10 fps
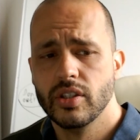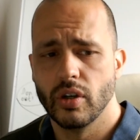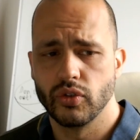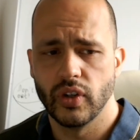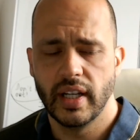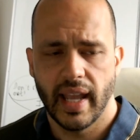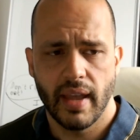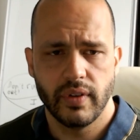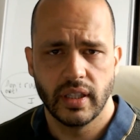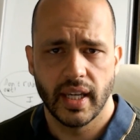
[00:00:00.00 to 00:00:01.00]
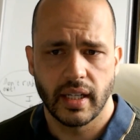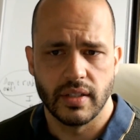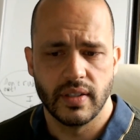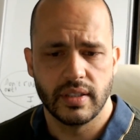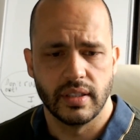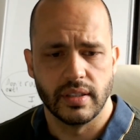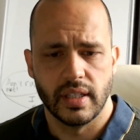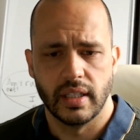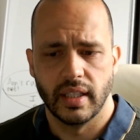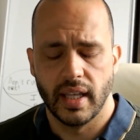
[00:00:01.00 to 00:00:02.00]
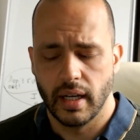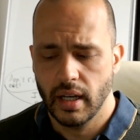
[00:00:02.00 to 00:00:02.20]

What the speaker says: it's really having that consistency and that